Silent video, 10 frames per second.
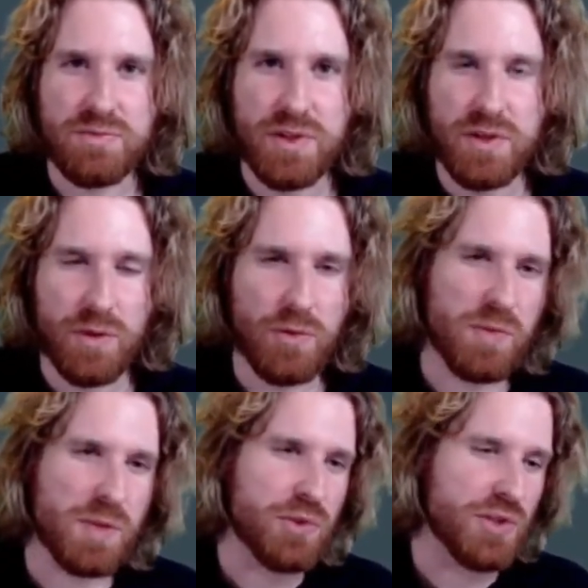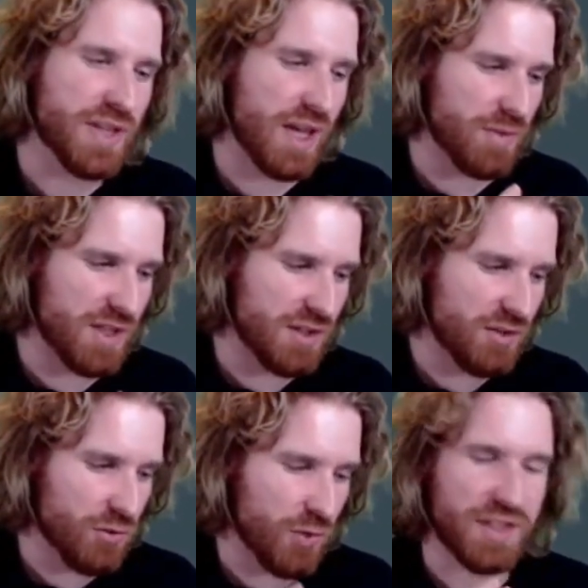With people, you can be
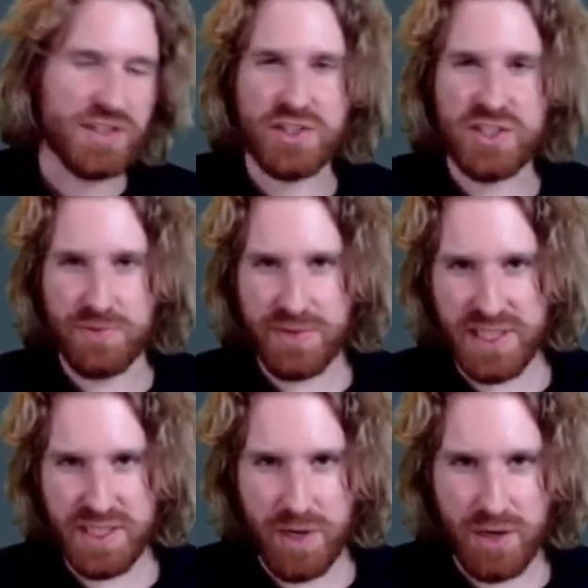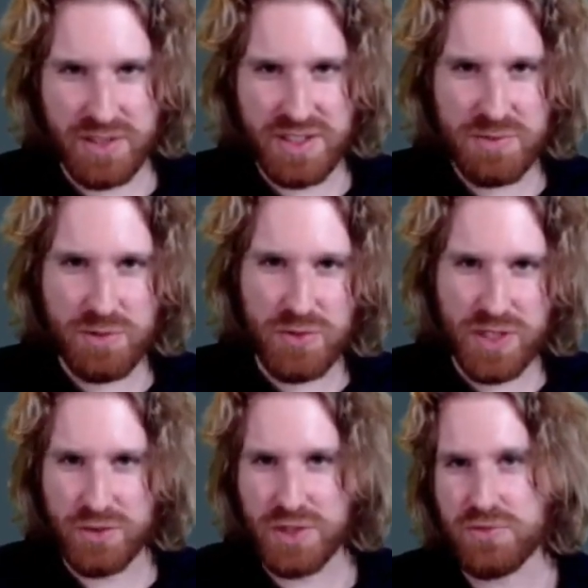quite touchy-feely about this, but when you
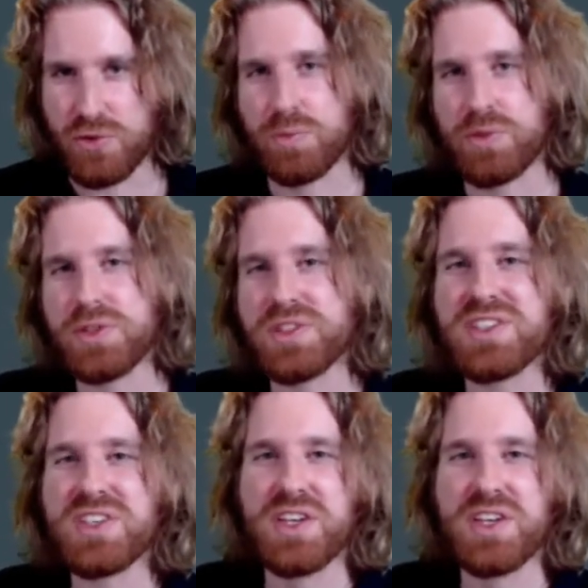do this for computers,